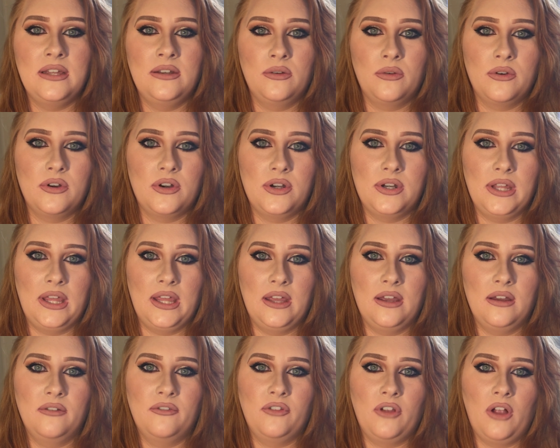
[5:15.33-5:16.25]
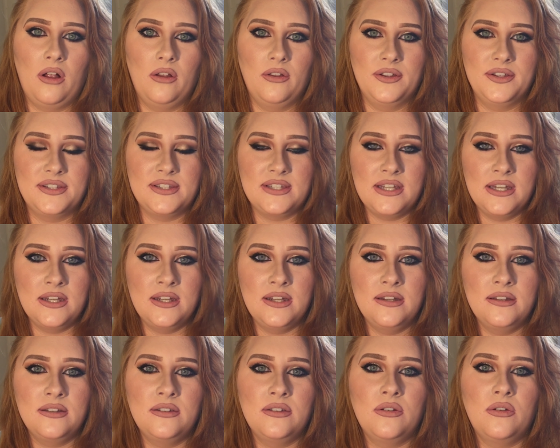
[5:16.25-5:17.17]
in order to get flawless
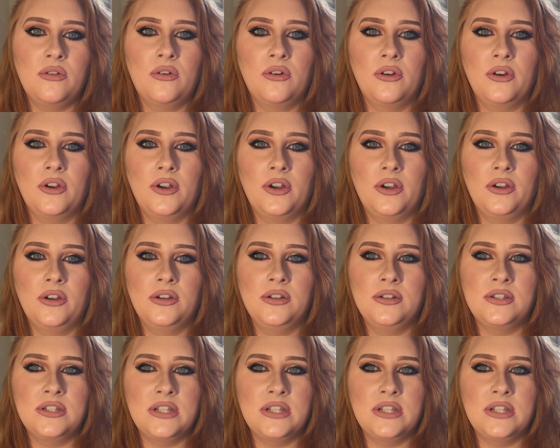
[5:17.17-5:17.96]
skin or